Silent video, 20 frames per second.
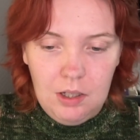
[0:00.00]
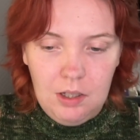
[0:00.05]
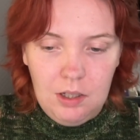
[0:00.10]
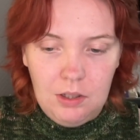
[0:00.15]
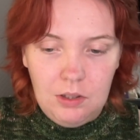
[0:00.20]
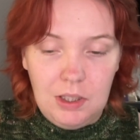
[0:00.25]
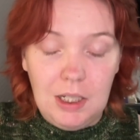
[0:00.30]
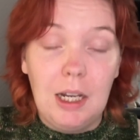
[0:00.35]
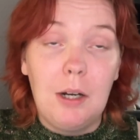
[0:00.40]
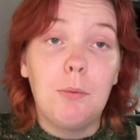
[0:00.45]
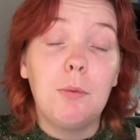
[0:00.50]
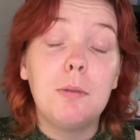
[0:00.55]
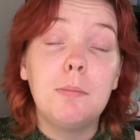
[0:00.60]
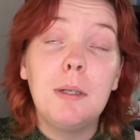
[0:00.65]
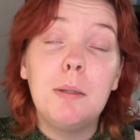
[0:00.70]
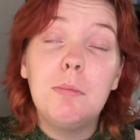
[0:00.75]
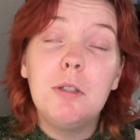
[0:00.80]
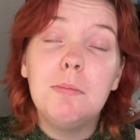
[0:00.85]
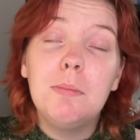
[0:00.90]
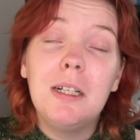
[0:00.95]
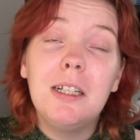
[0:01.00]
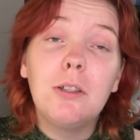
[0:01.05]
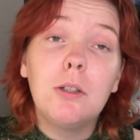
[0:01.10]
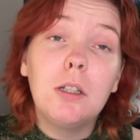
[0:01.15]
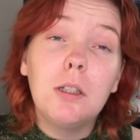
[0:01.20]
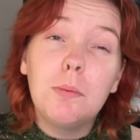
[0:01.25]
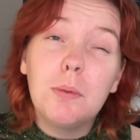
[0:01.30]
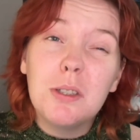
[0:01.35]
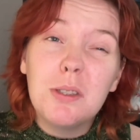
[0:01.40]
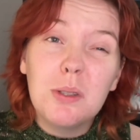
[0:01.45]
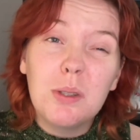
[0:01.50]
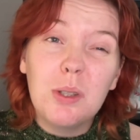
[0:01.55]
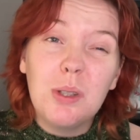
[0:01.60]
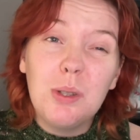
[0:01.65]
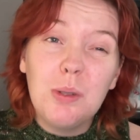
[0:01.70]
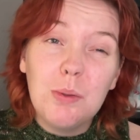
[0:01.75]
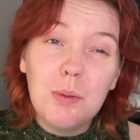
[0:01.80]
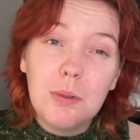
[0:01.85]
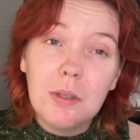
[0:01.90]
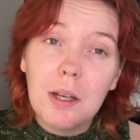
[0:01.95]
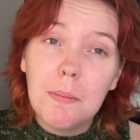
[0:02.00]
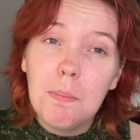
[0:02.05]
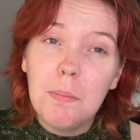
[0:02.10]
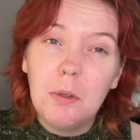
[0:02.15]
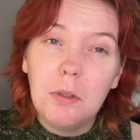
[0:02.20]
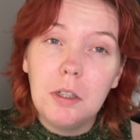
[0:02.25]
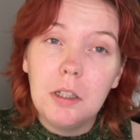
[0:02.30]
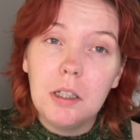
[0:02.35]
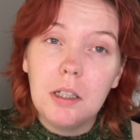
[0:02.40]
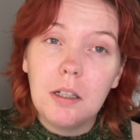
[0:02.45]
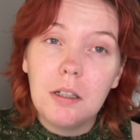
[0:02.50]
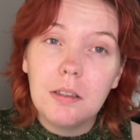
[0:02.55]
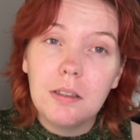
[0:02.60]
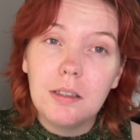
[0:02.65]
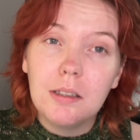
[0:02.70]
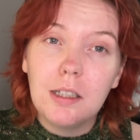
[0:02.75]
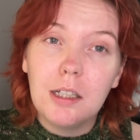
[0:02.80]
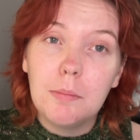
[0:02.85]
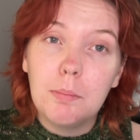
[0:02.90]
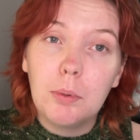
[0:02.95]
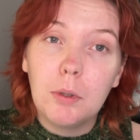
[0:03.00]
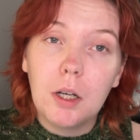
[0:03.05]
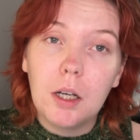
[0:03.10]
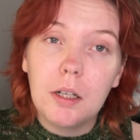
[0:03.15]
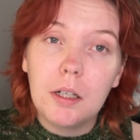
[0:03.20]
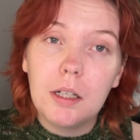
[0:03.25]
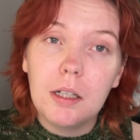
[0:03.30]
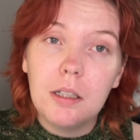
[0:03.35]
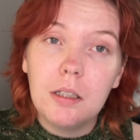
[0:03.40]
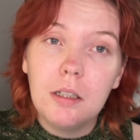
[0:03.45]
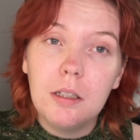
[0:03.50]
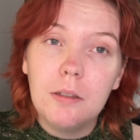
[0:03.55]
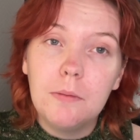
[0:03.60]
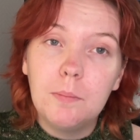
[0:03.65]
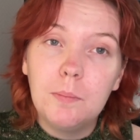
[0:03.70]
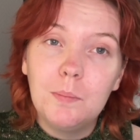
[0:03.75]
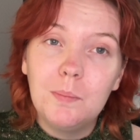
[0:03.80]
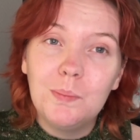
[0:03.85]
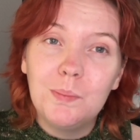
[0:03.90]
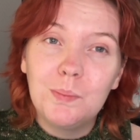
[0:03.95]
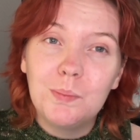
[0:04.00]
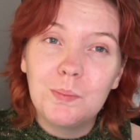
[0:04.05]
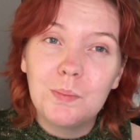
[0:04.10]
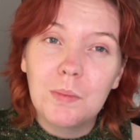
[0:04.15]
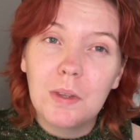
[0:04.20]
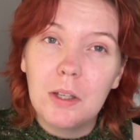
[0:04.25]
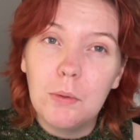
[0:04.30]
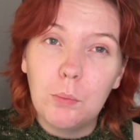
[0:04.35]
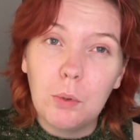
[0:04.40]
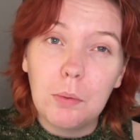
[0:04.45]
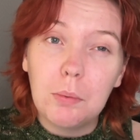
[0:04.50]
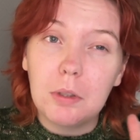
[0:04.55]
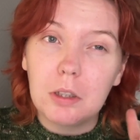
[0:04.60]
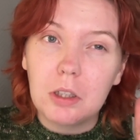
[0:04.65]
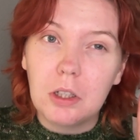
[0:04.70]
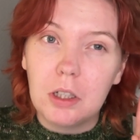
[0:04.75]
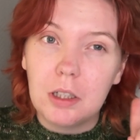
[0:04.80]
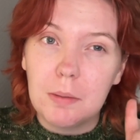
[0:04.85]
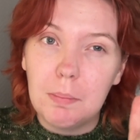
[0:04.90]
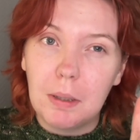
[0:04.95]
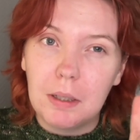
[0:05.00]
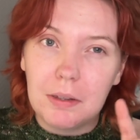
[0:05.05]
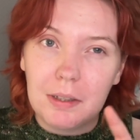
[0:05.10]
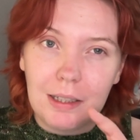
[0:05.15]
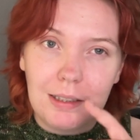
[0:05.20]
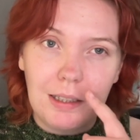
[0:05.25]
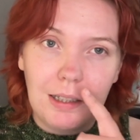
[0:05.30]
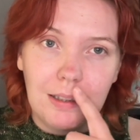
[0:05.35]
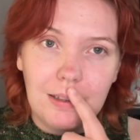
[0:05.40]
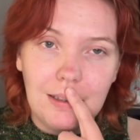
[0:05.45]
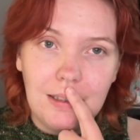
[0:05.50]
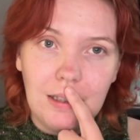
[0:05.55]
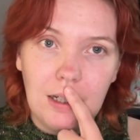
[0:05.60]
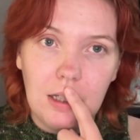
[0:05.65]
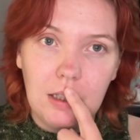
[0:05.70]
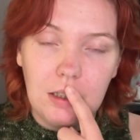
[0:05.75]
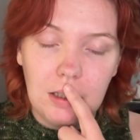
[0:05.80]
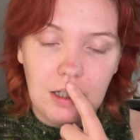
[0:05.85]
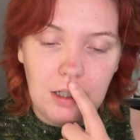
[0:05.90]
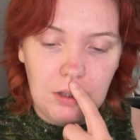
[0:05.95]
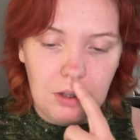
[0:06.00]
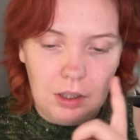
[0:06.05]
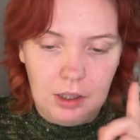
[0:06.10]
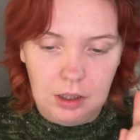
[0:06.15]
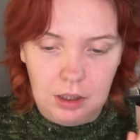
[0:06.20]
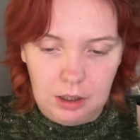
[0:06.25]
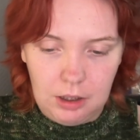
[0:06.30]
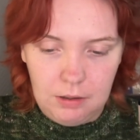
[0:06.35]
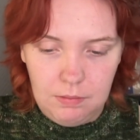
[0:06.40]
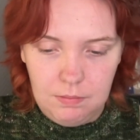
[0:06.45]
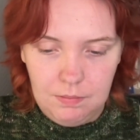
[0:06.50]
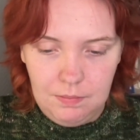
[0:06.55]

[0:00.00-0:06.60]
So yeah, remember my goal was to use up more yarn than I brought in. We will talk about that at the end, I think.